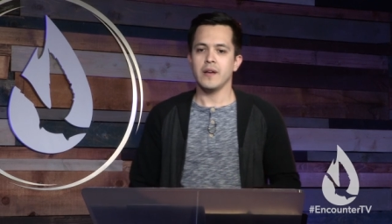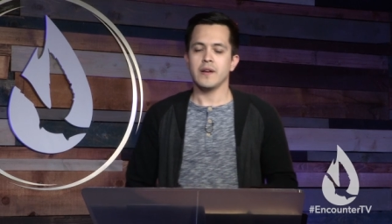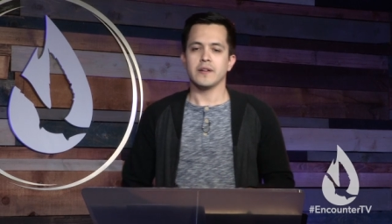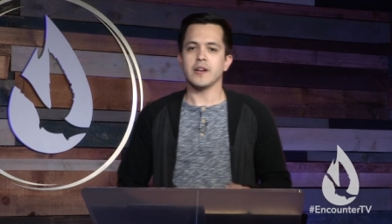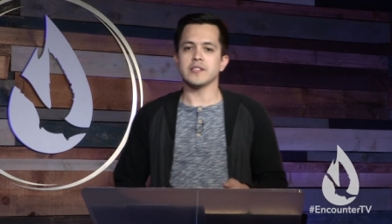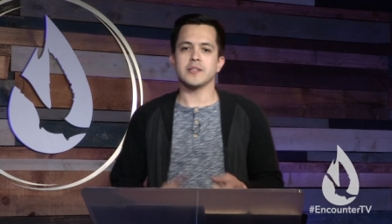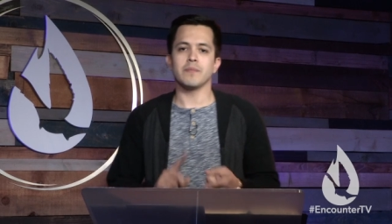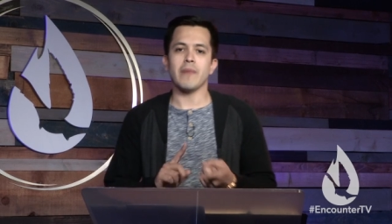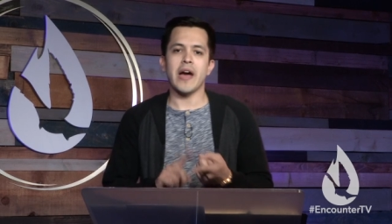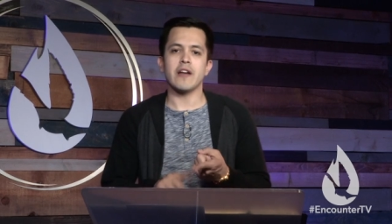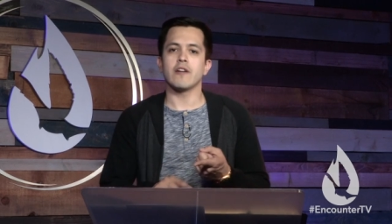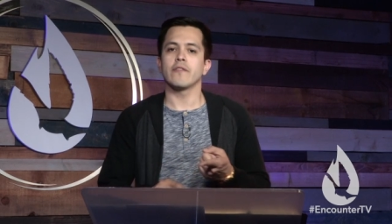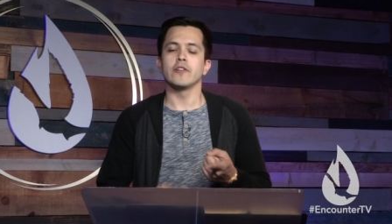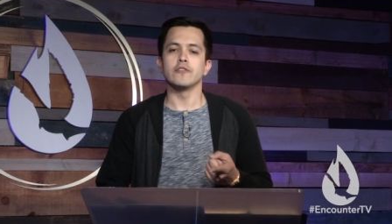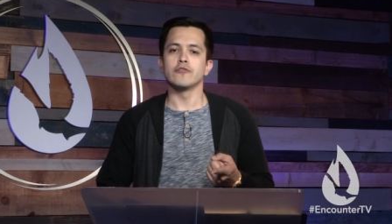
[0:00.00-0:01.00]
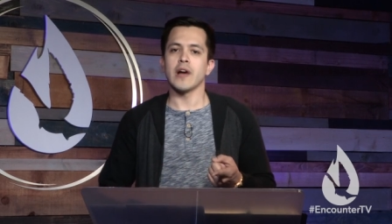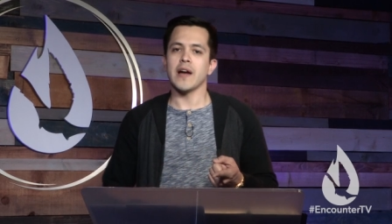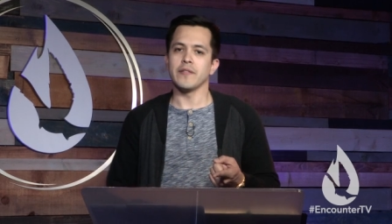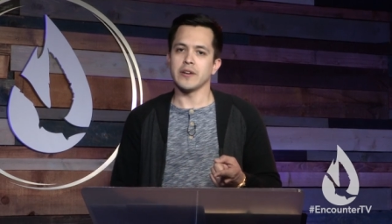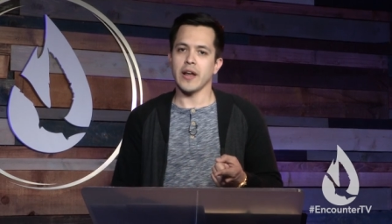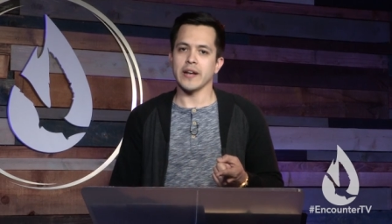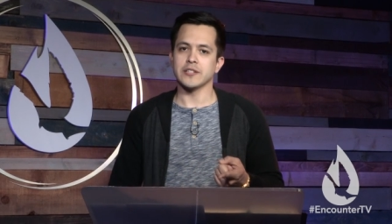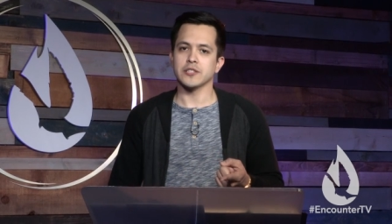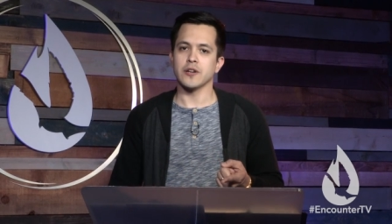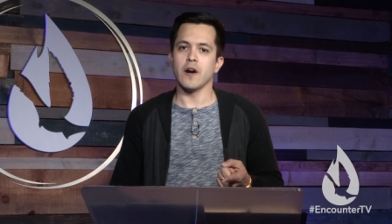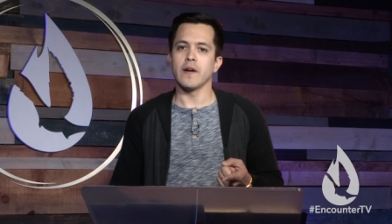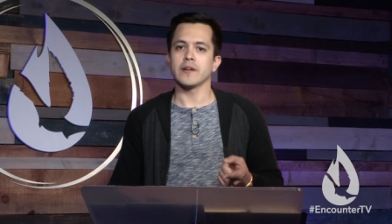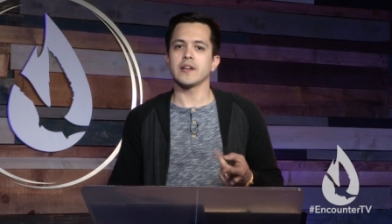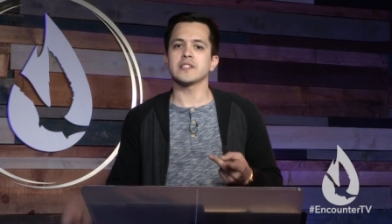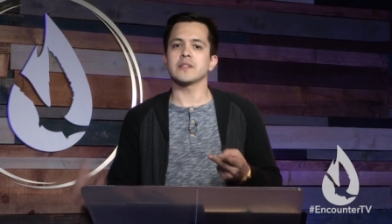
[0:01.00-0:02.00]
Doesn't matter if you drive a nice
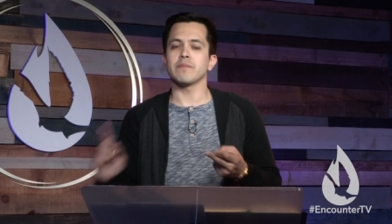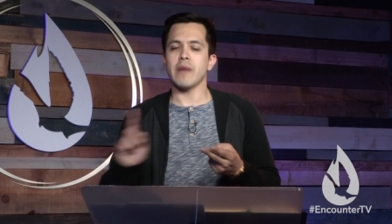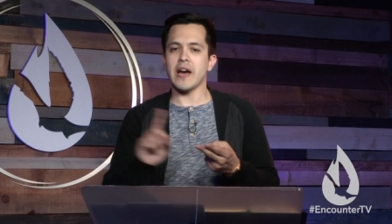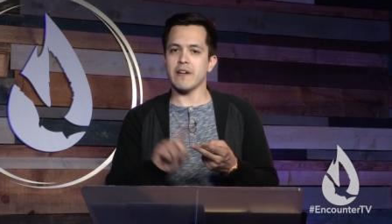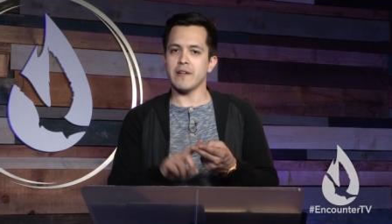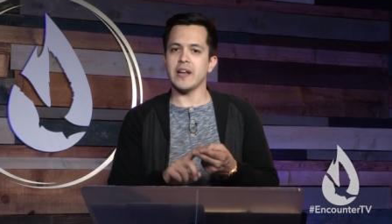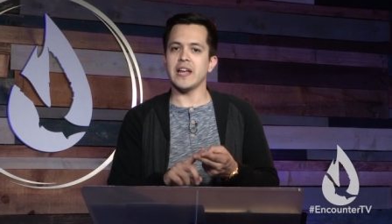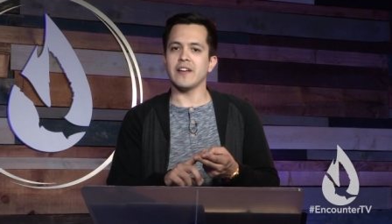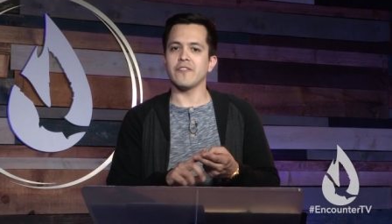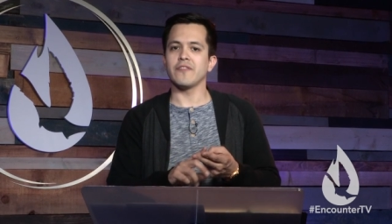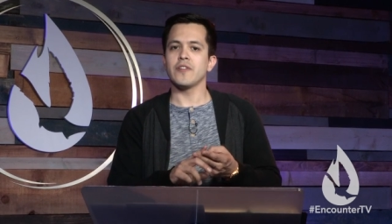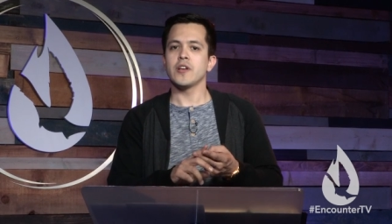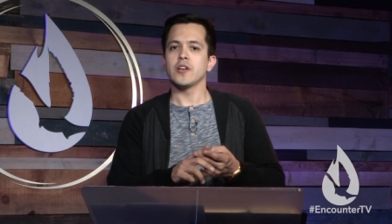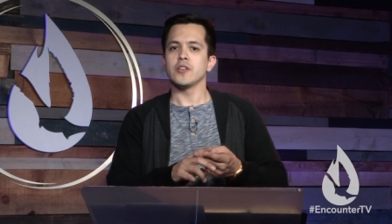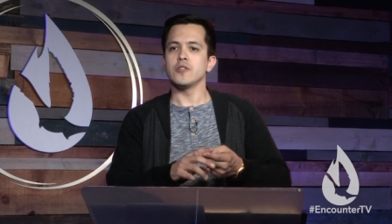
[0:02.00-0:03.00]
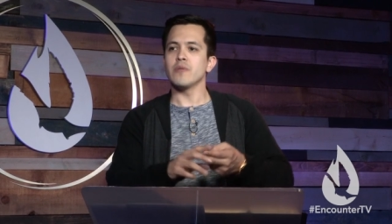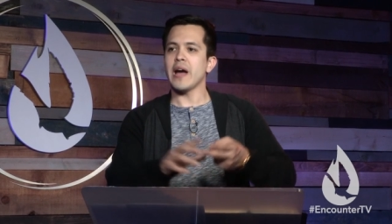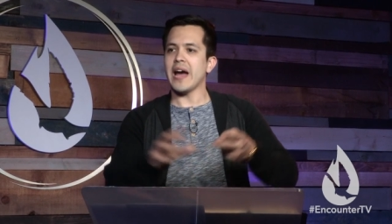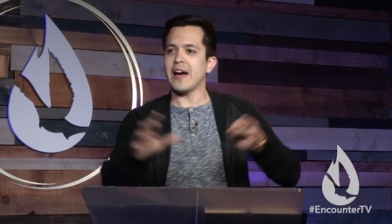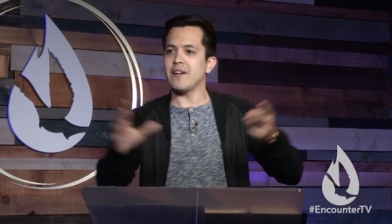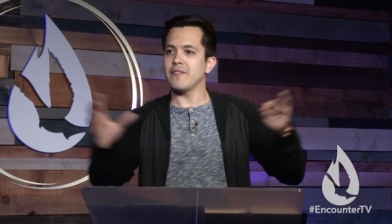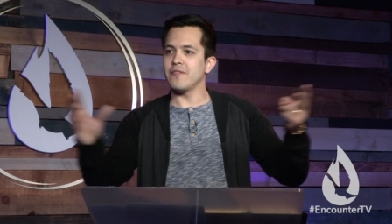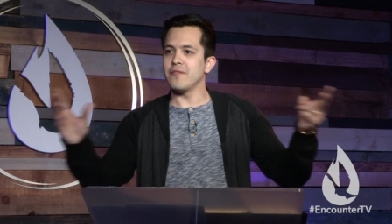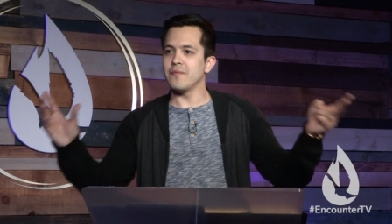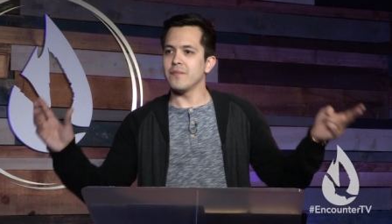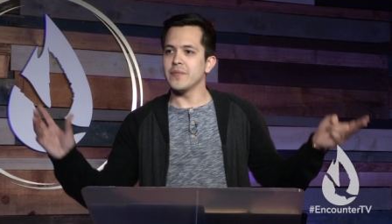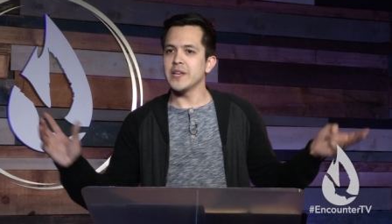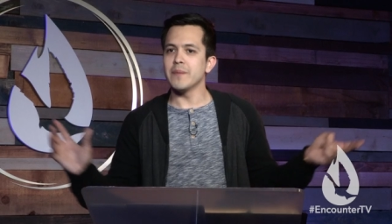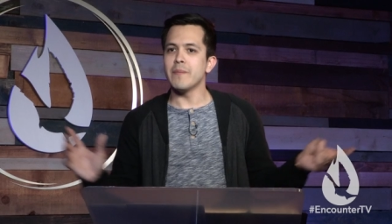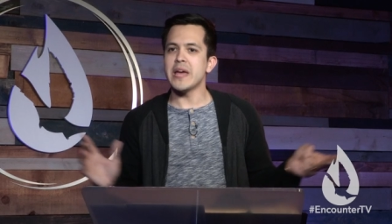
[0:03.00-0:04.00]
car, doesn't matter if you have
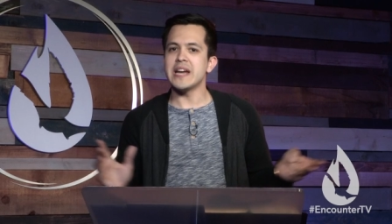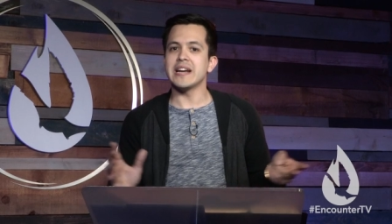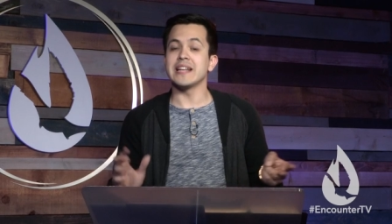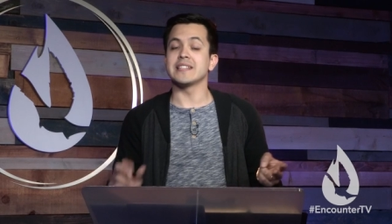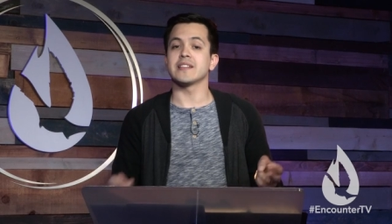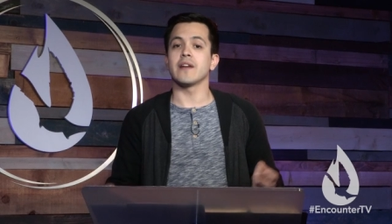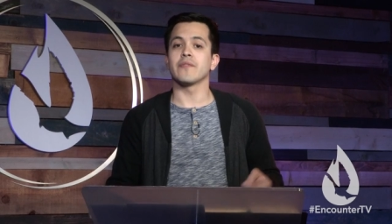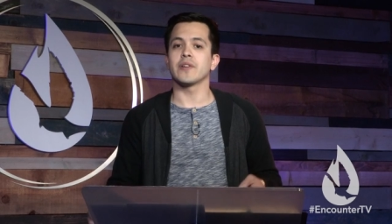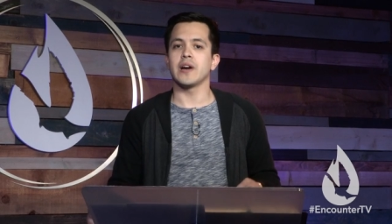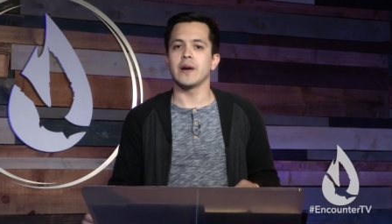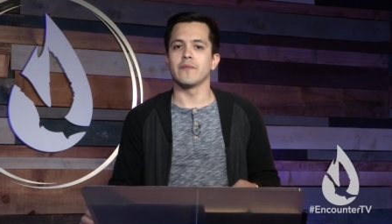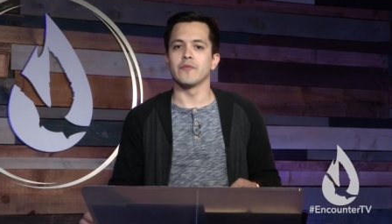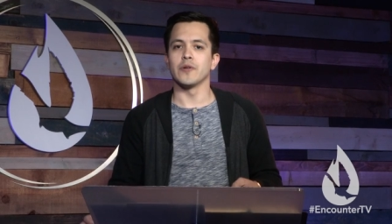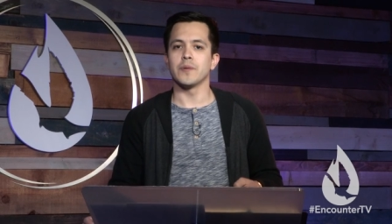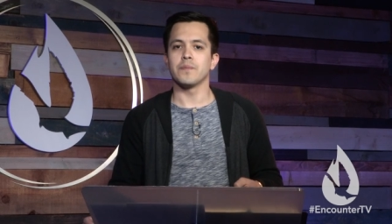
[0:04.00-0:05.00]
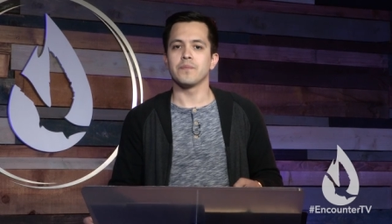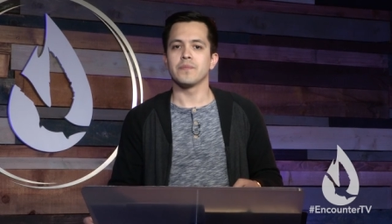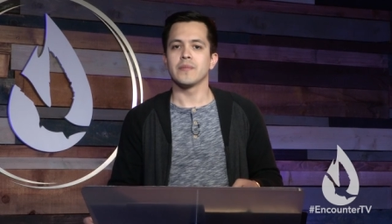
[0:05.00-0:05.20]
the amenities of comfort.